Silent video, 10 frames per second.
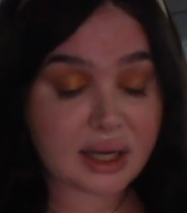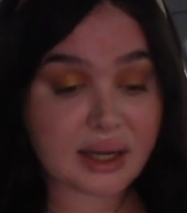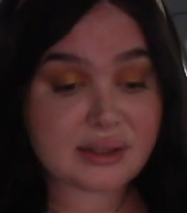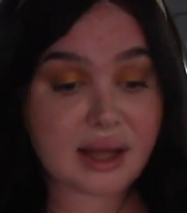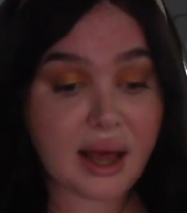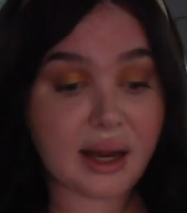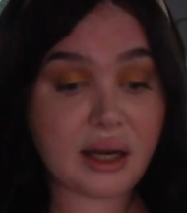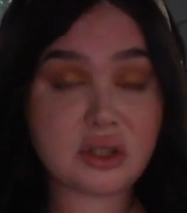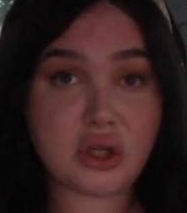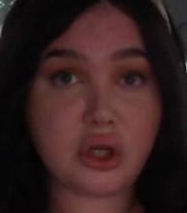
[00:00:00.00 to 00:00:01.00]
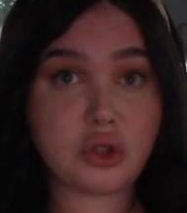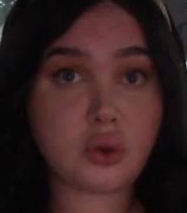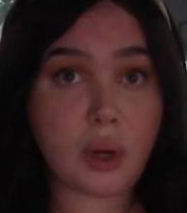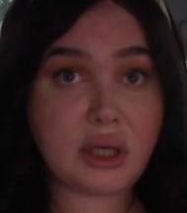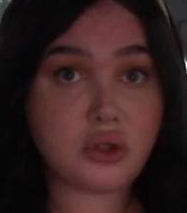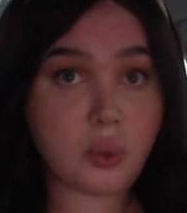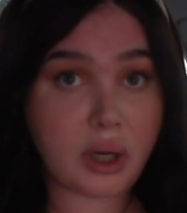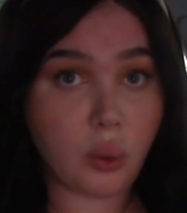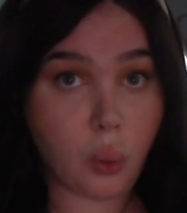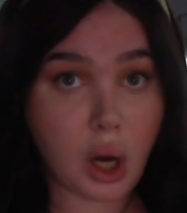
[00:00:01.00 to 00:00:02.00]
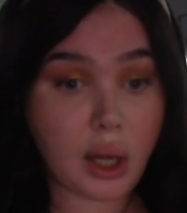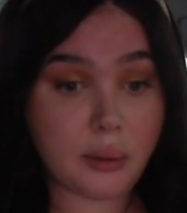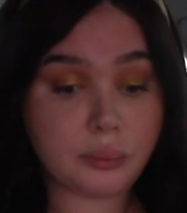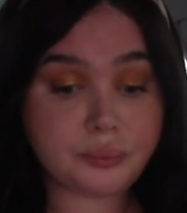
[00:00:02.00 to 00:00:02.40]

like I said, and it's a 2021.